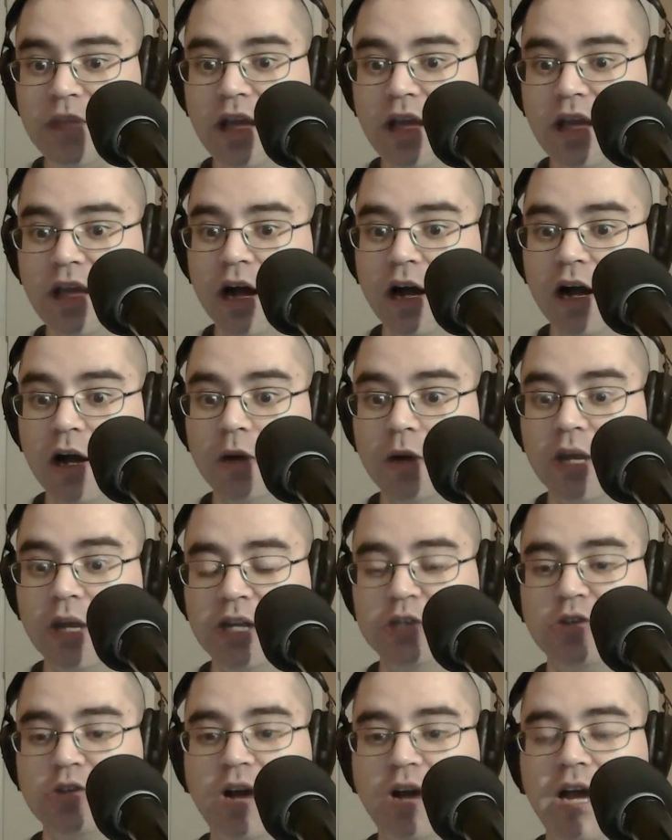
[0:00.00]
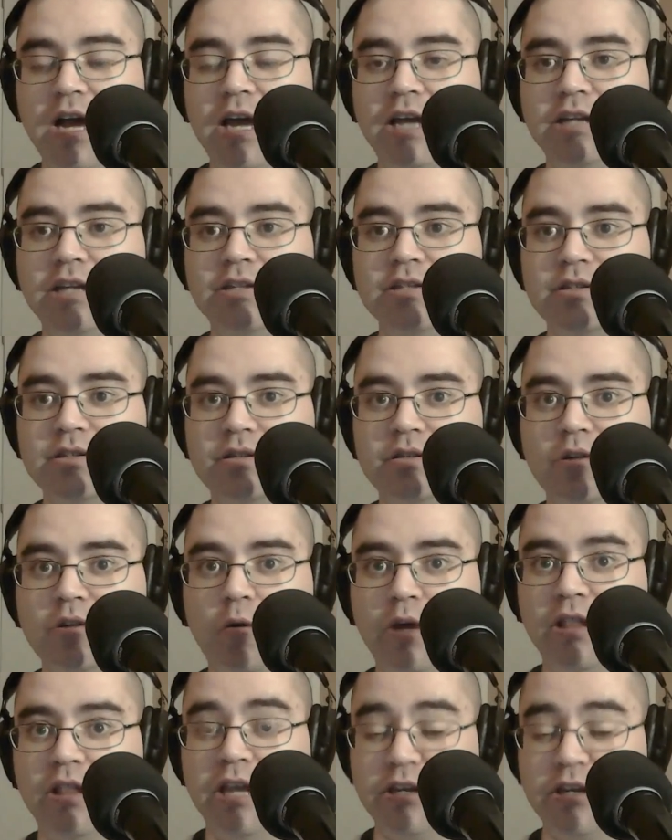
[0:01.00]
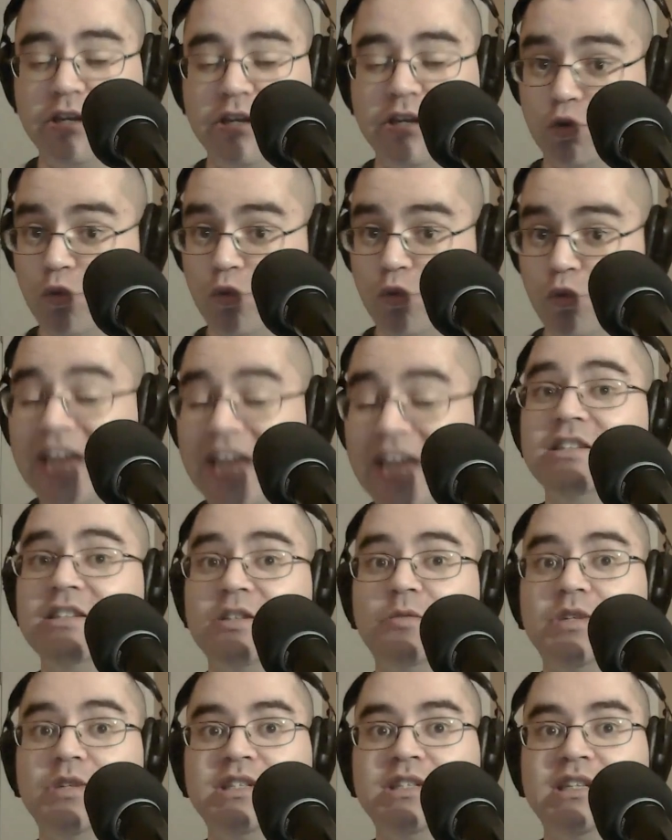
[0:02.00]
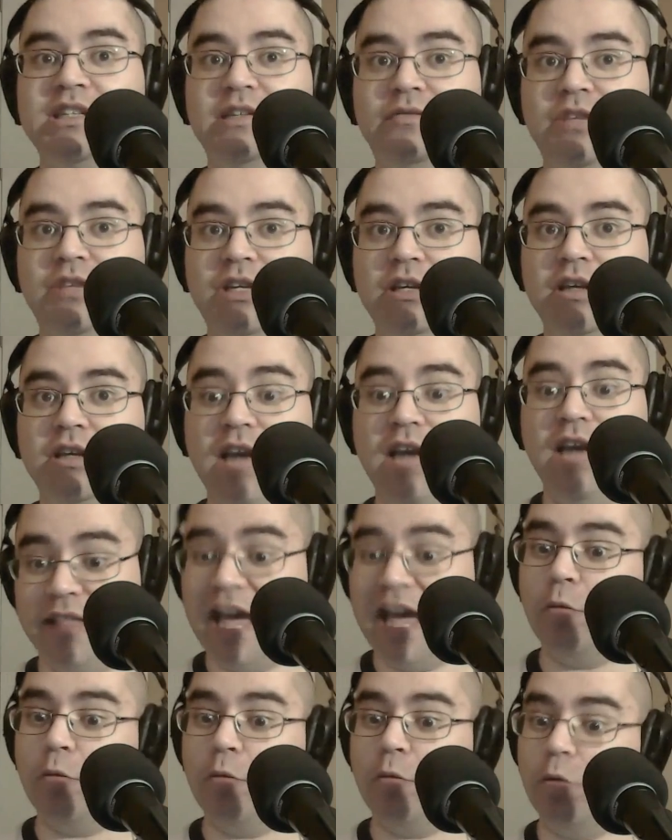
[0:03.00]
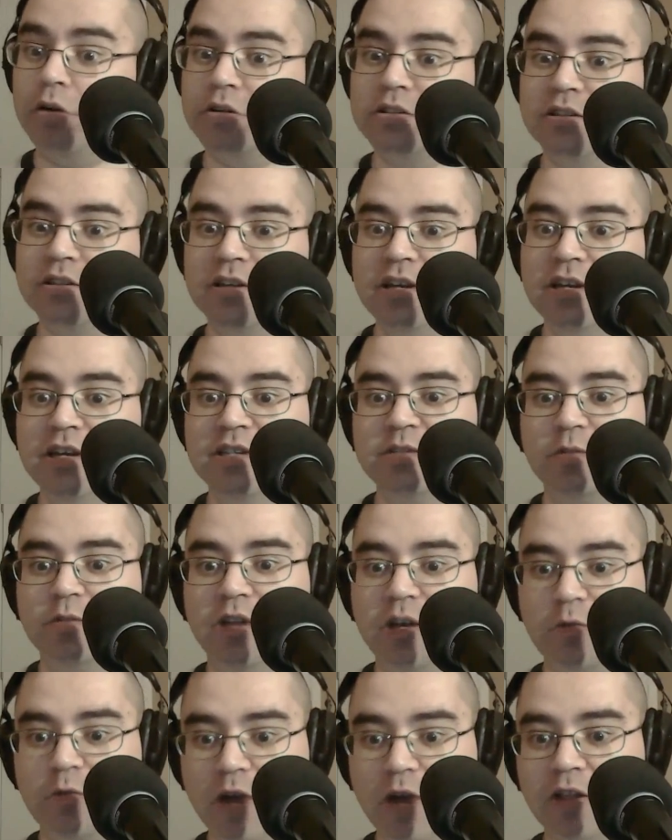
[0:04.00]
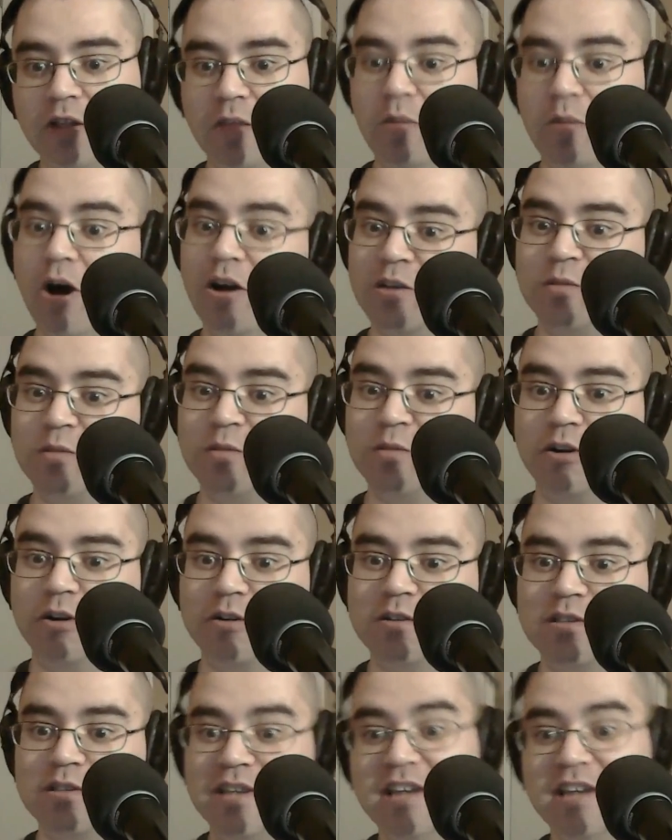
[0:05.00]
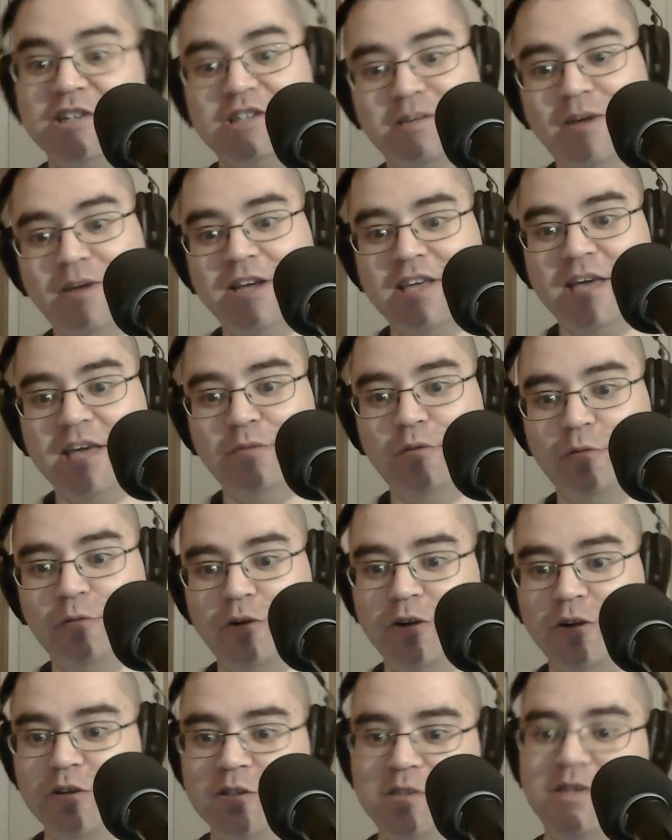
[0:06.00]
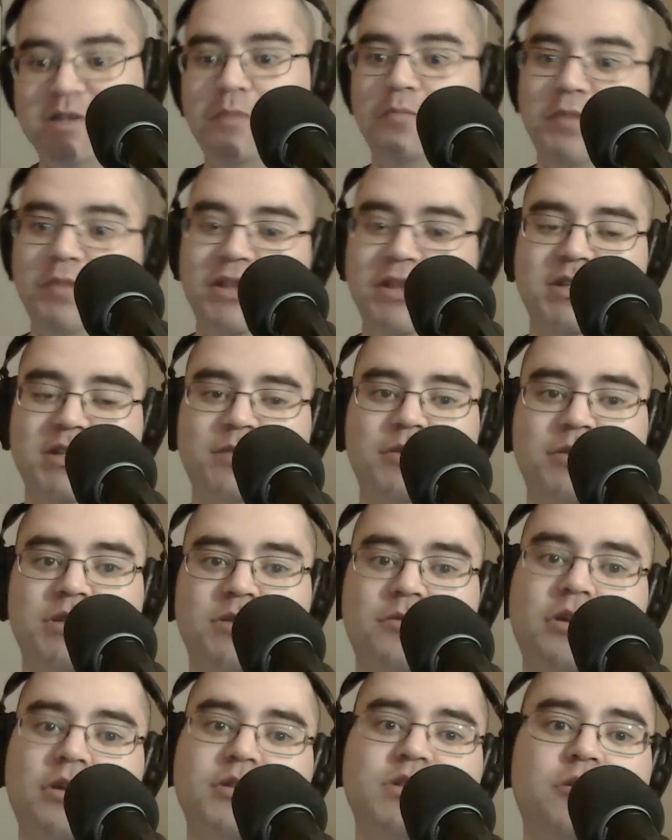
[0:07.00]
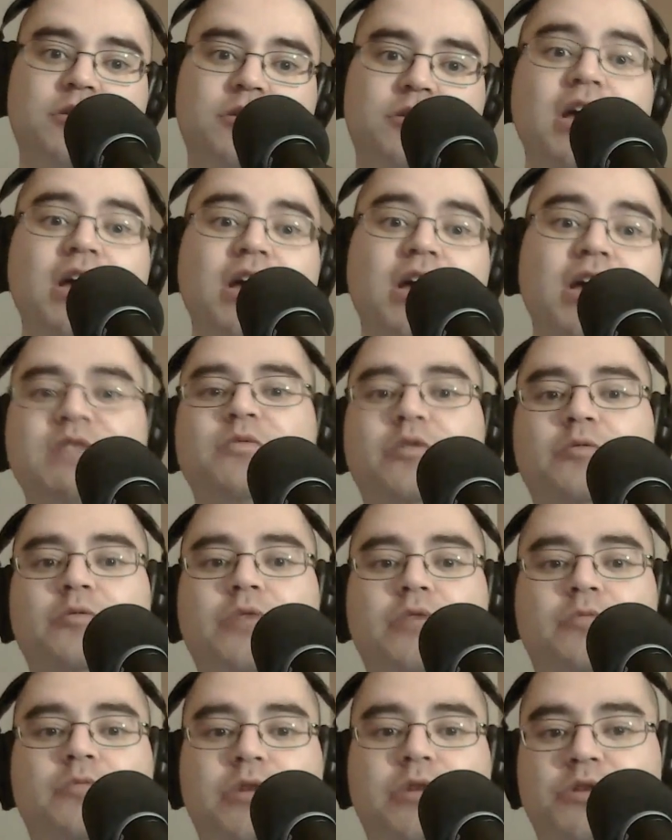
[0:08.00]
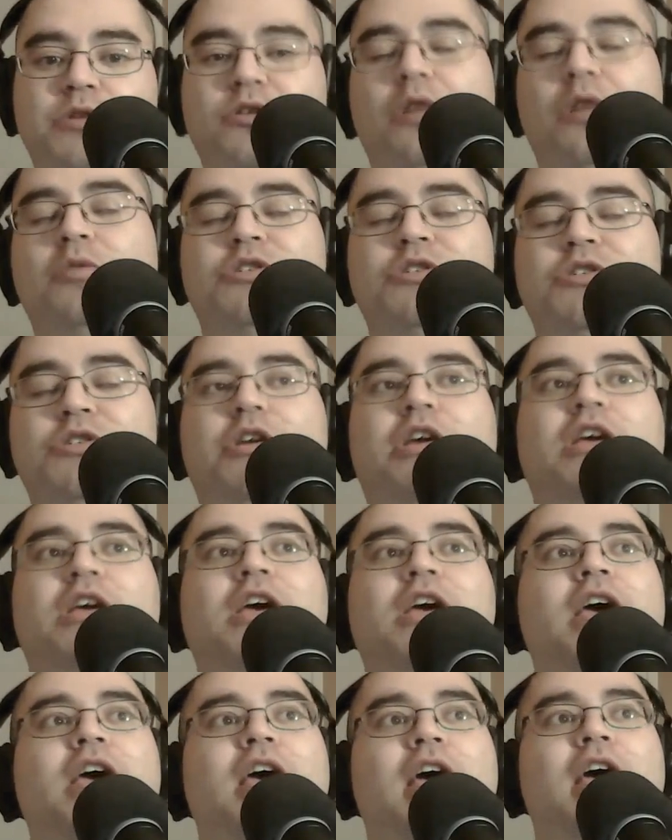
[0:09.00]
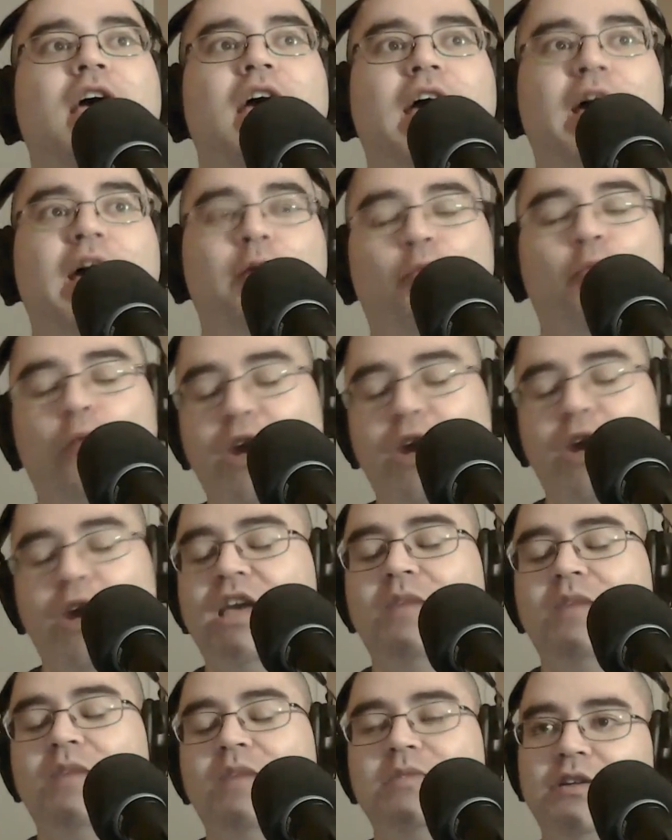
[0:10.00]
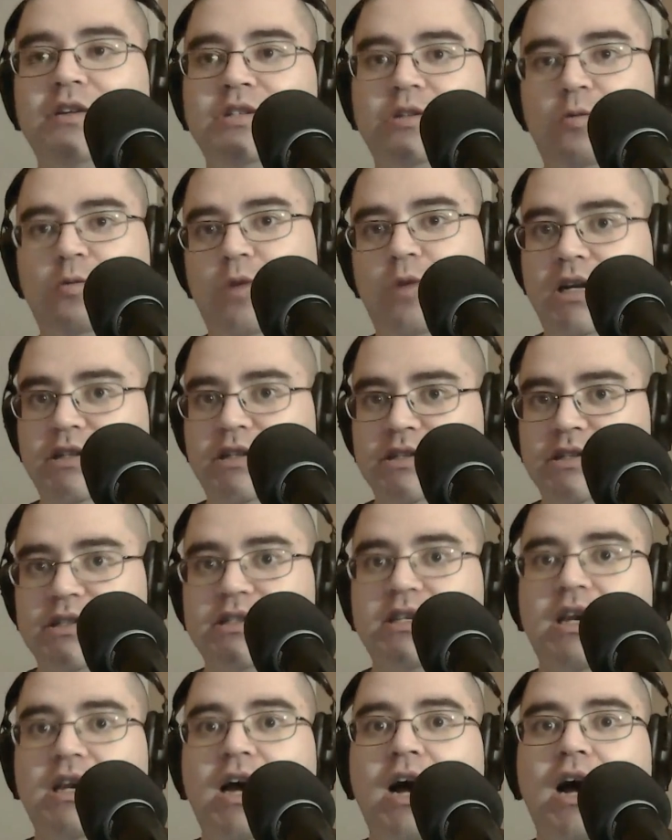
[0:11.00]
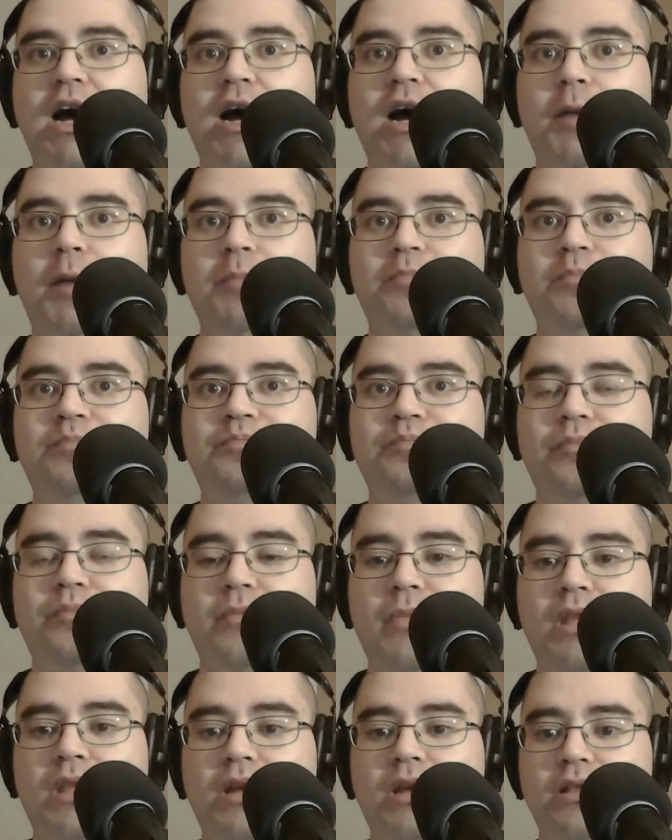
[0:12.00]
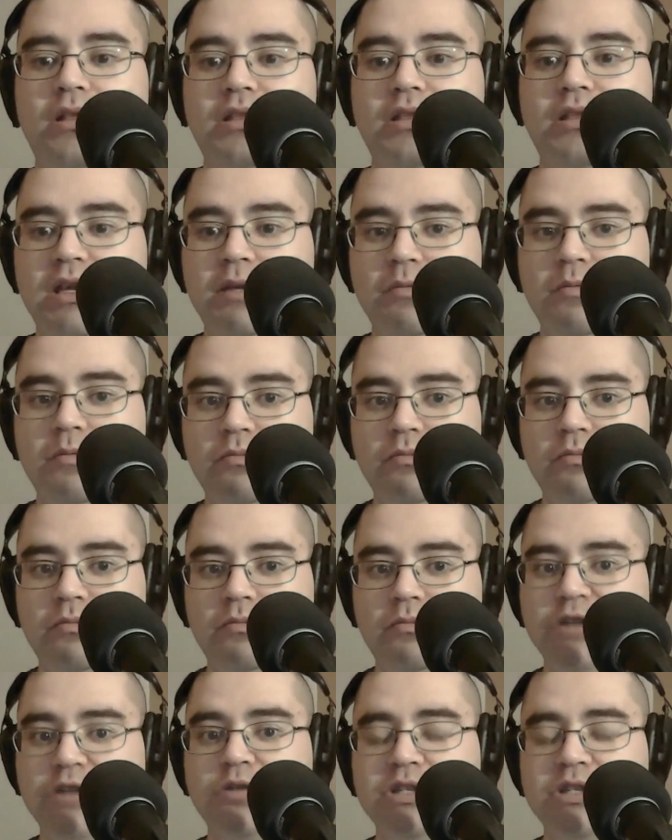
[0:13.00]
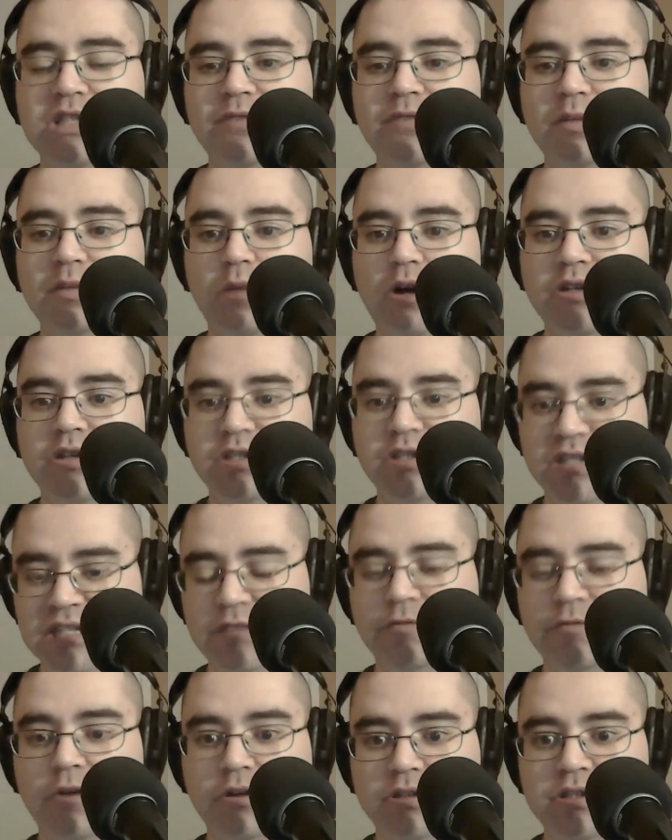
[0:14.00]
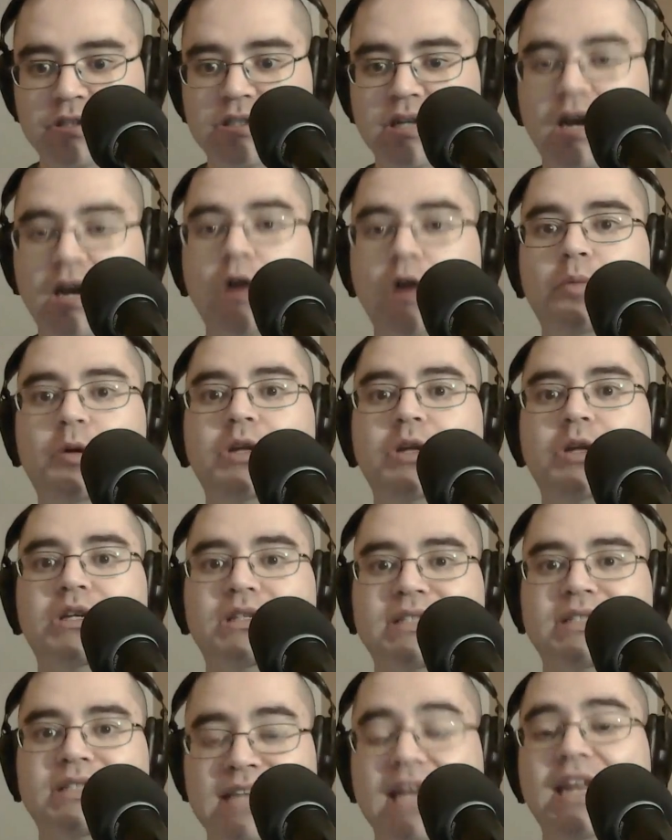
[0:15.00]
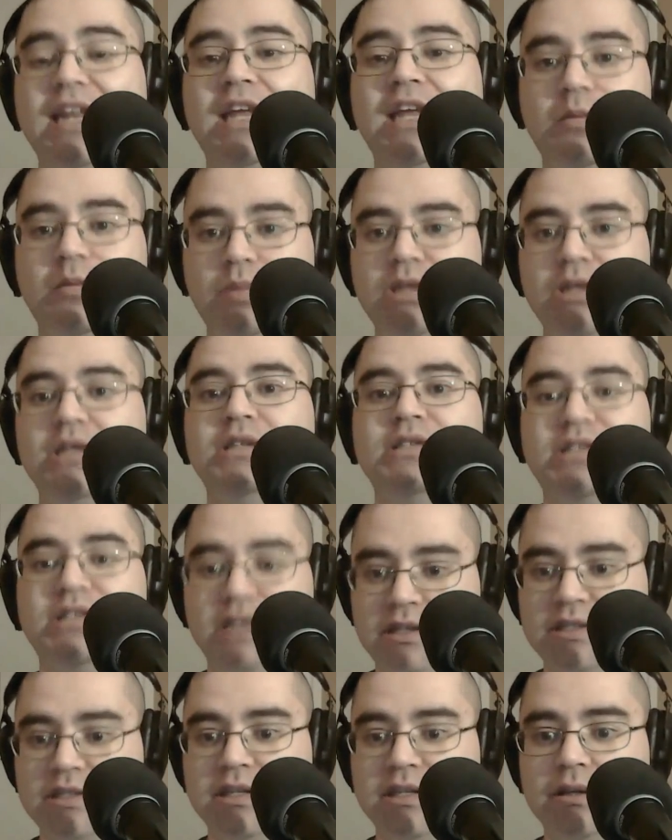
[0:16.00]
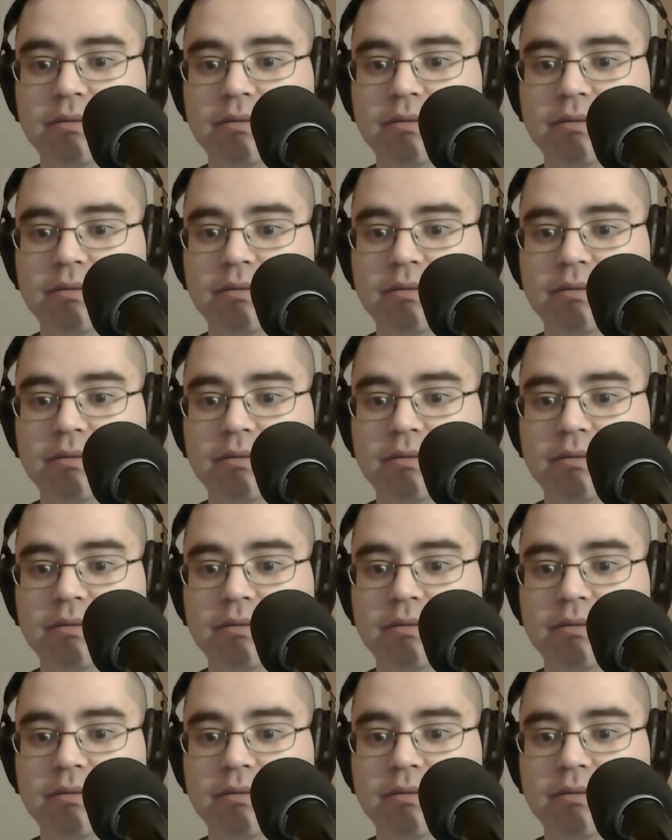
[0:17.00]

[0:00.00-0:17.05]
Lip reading: And he tried going like directly to his TV, and that worked. So we're like, well, the box works, the HDMI cable works, something in this switch is wrong. So that's what we were troubleshooting, and what it came down to was the Android TV box defaulted to outputting 1080p 60.